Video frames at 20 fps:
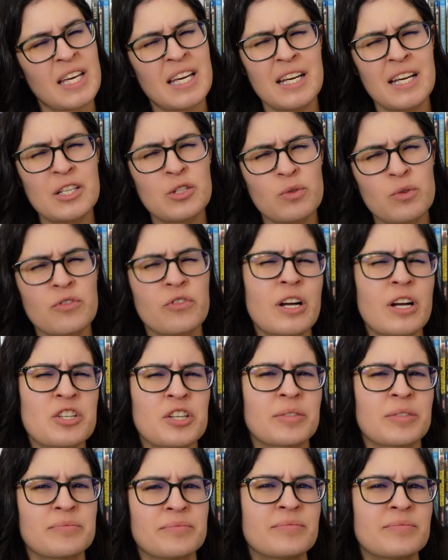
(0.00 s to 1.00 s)
It's
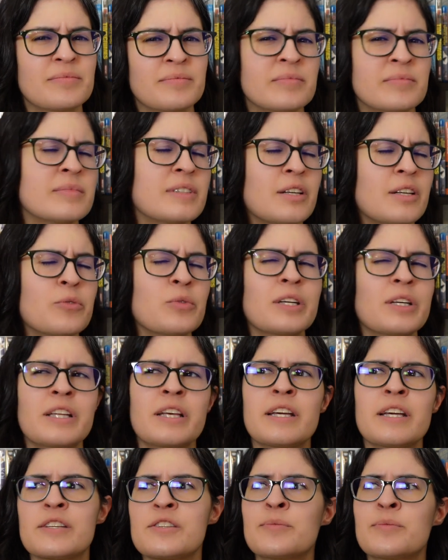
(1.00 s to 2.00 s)
refreshing. It
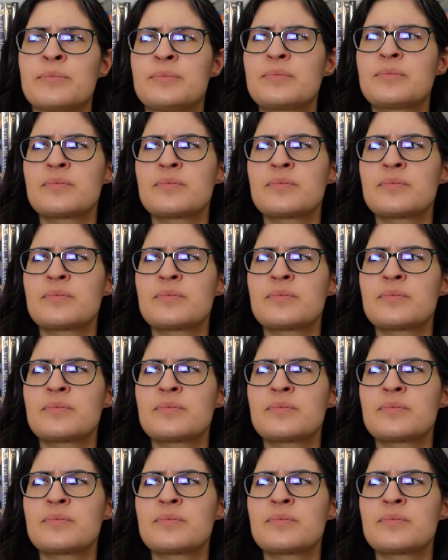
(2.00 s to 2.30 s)
really is.